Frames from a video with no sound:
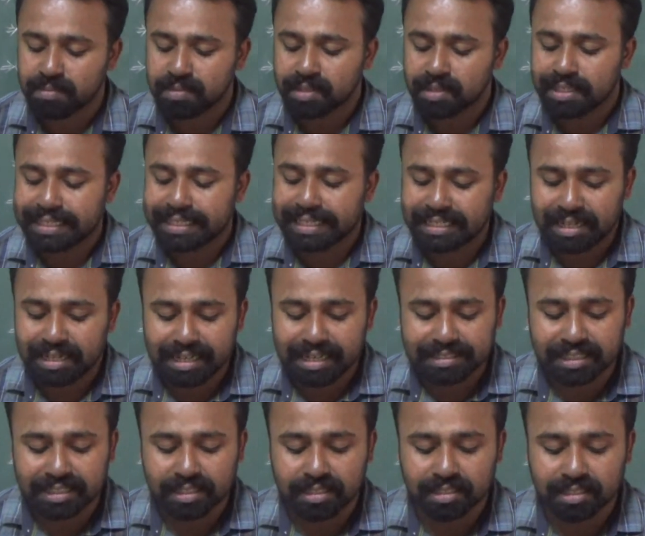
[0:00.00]
did
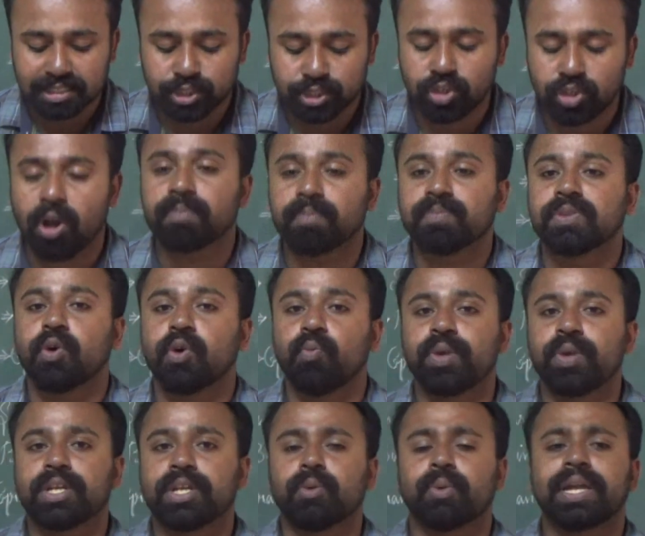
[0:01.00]
little the stop the
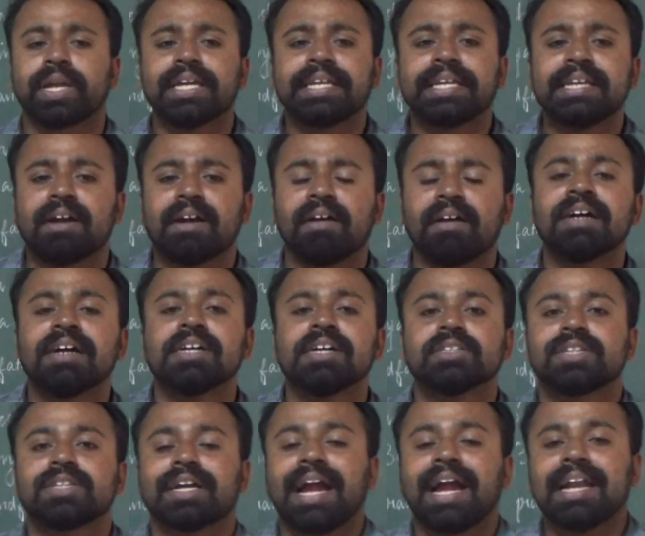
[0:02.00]
wind. Okay, here
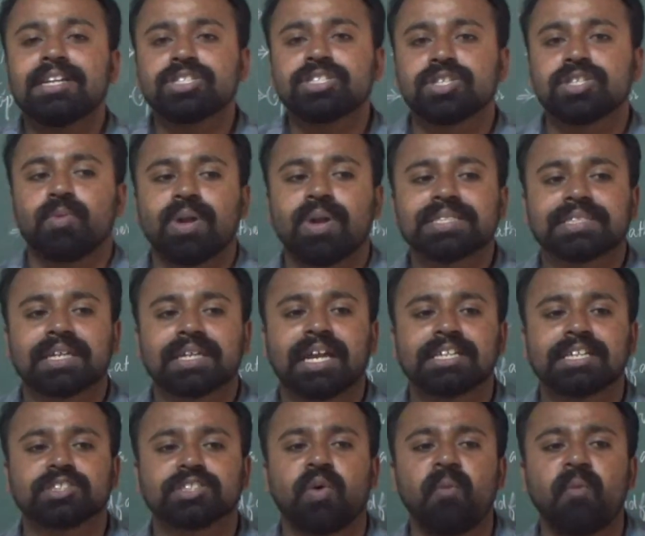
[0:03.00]
the condition, what is the
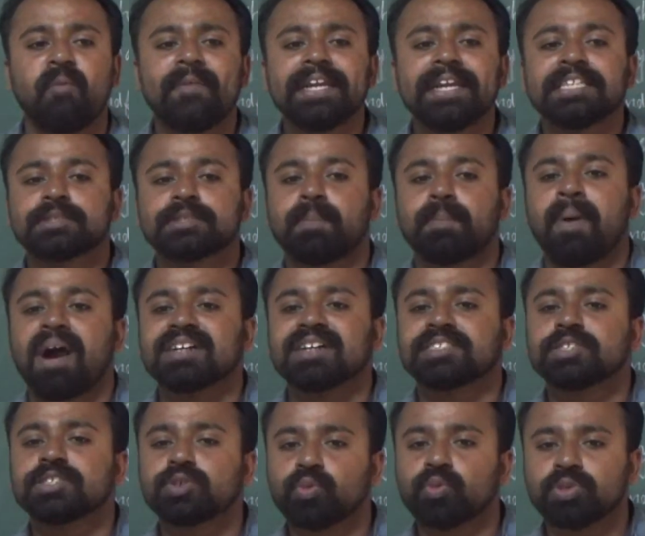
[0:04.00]
condition? The wind is
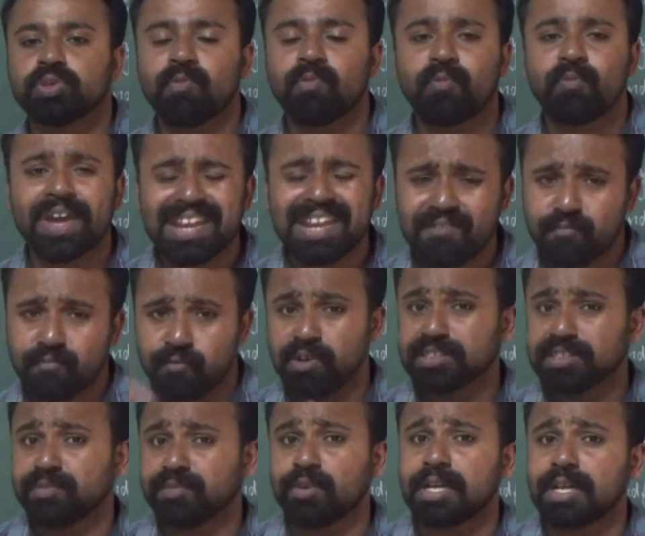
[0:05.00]
passing through the very
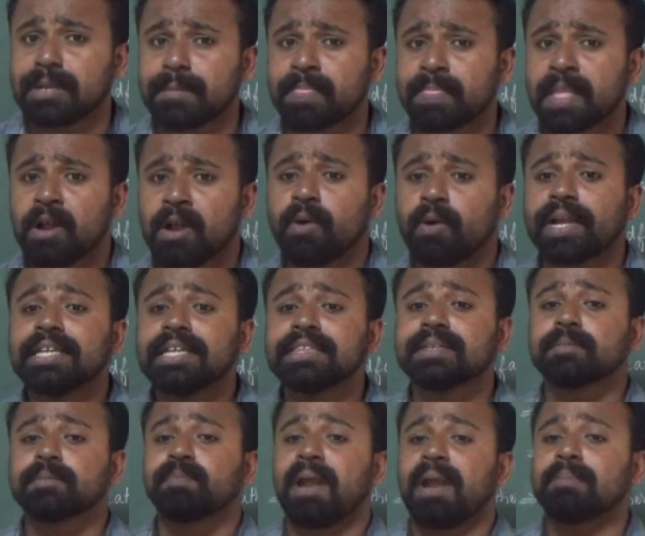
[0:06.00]
forcefully. Okay,
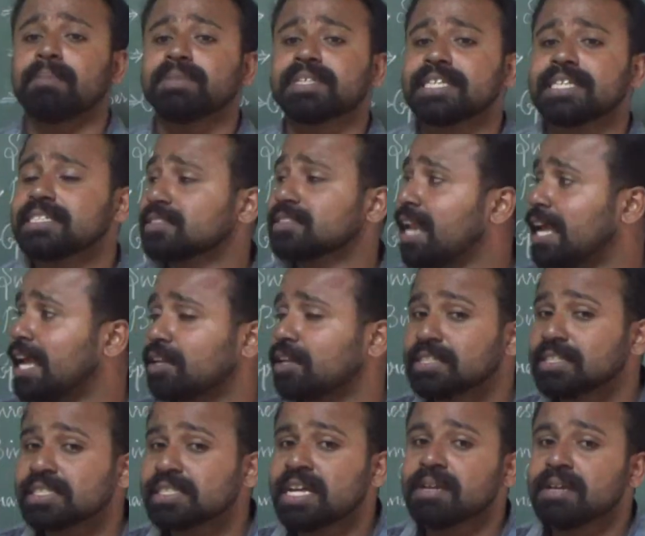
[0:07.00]
the plum trees like
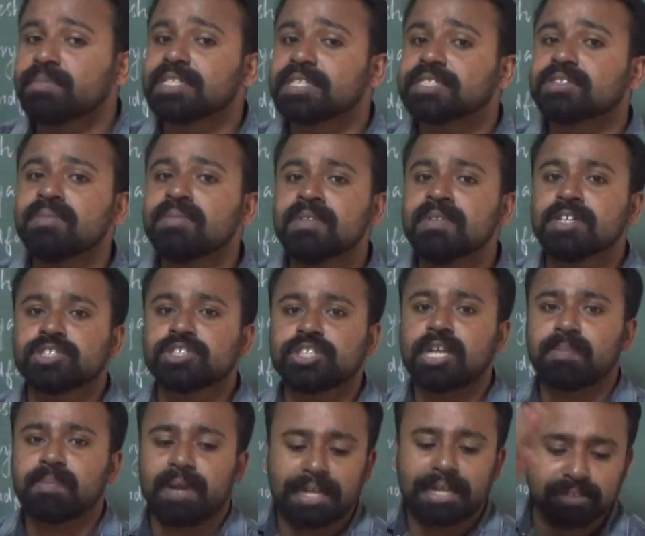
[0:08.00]
this is a
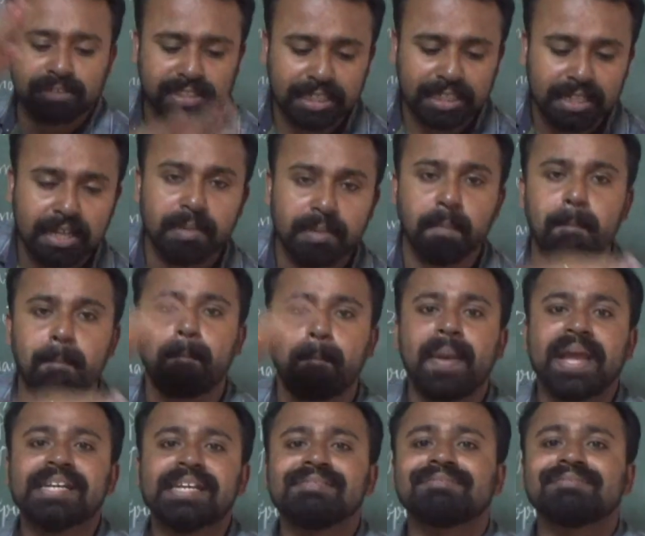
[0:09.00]
shape like this,
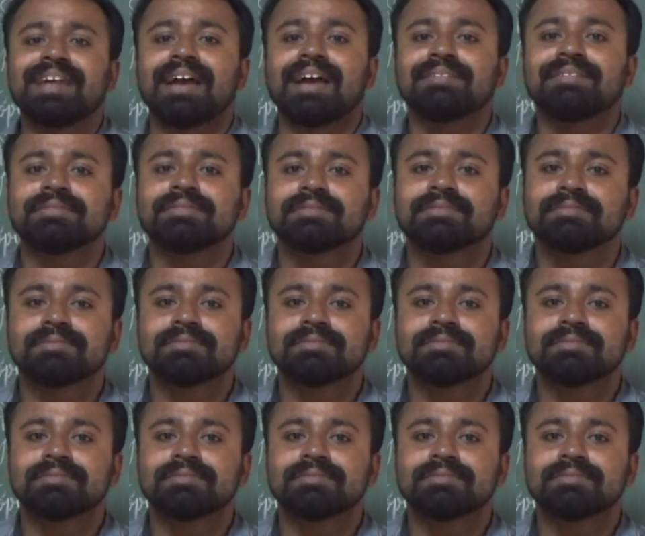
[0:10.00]
bent and